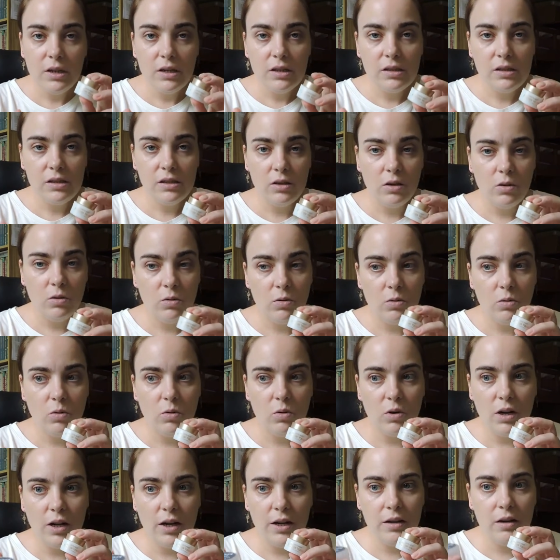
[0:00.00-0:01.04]
So
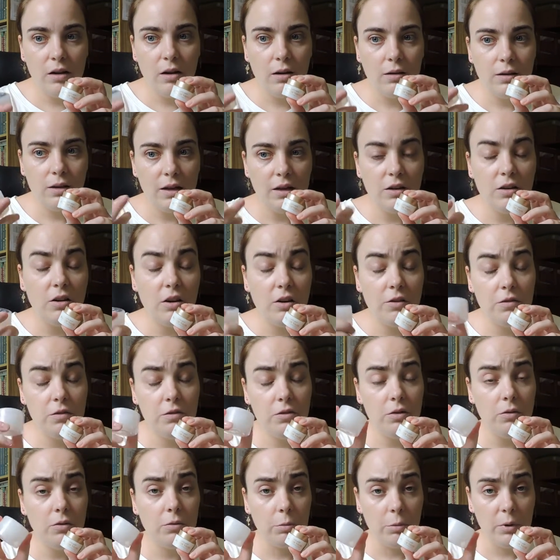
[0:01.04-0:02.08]
I got enough
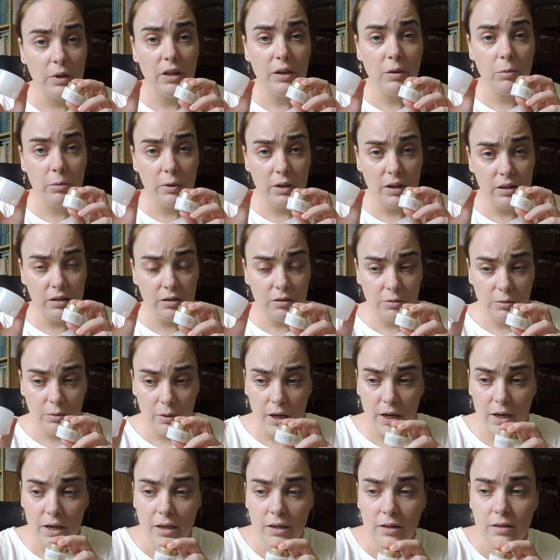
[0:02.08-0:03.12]
to really, really
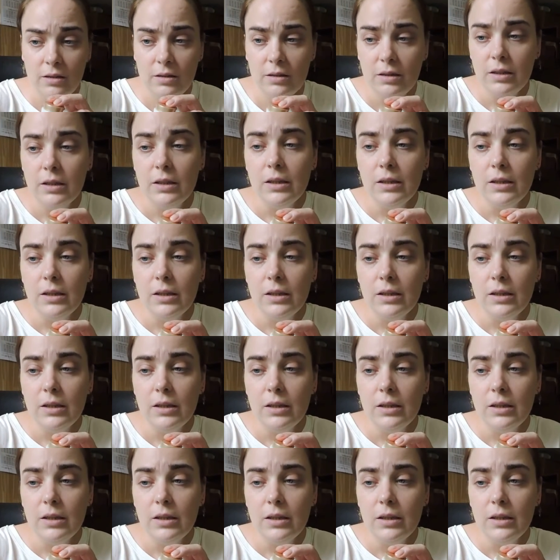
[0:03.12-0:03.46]
try it.